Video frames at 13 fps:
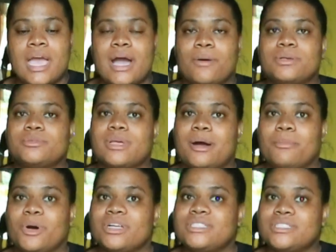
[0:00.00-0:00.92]
I
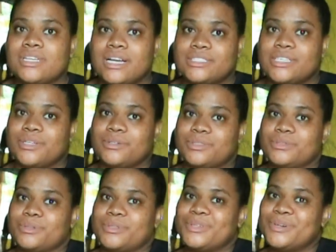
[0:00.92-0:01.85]
bought it to actually go
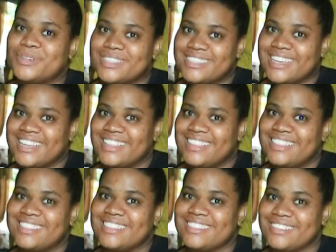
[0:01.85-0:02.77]
to a
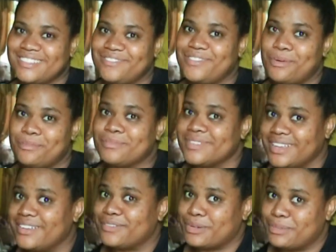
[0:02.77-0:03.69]
hotel from
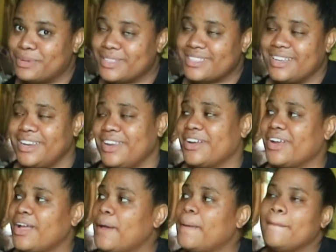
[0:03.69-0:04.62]
the event
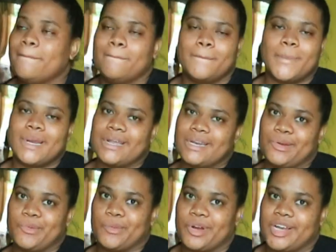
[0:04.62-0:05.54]
here, but I
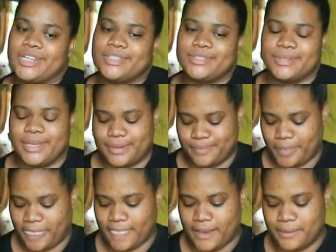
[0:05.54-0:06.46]
didn't wear it. So yeah,
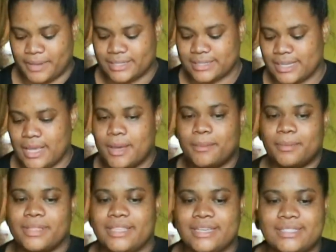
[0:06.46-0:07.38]
anyways,
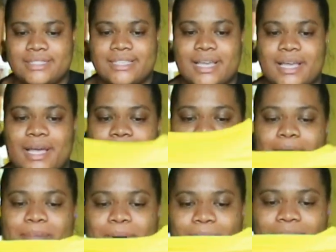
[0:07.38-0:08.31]
but this
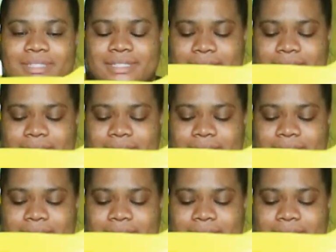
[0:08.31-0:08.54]
I bought.